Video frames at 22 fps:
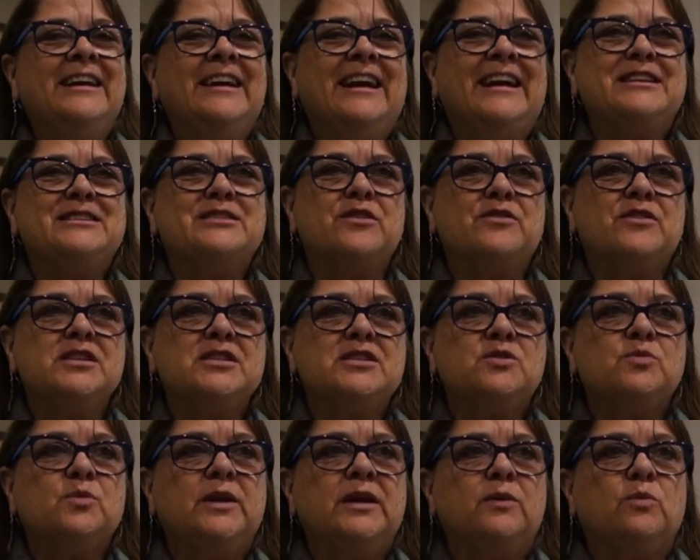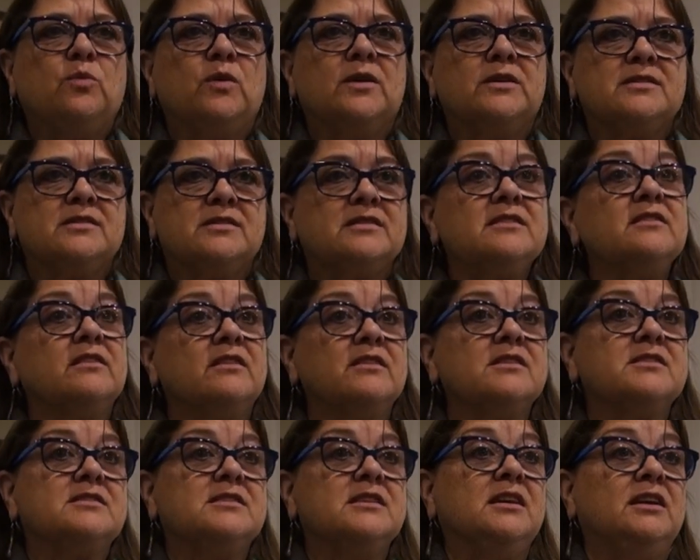And so this suite was still the
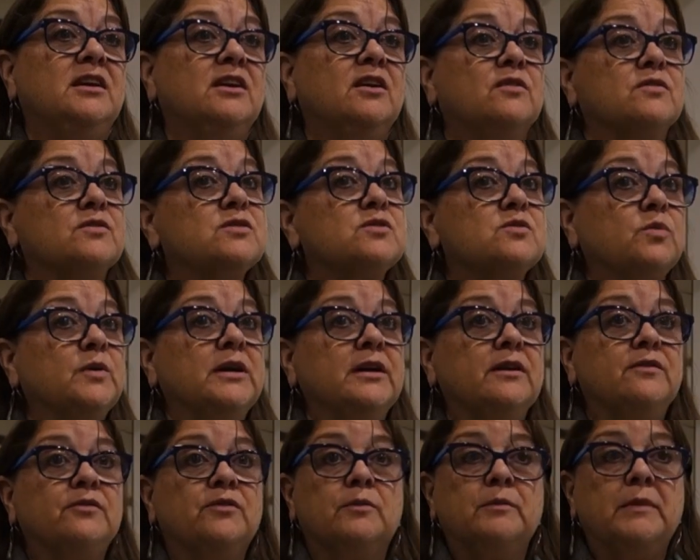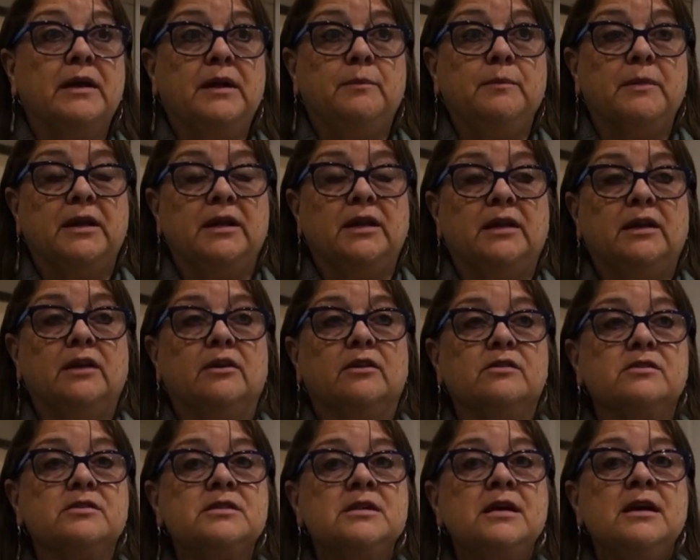CEO's suite for many, many
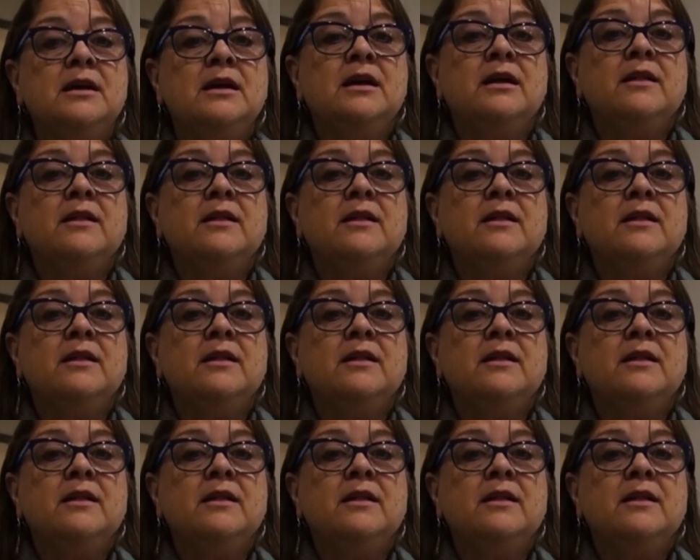years.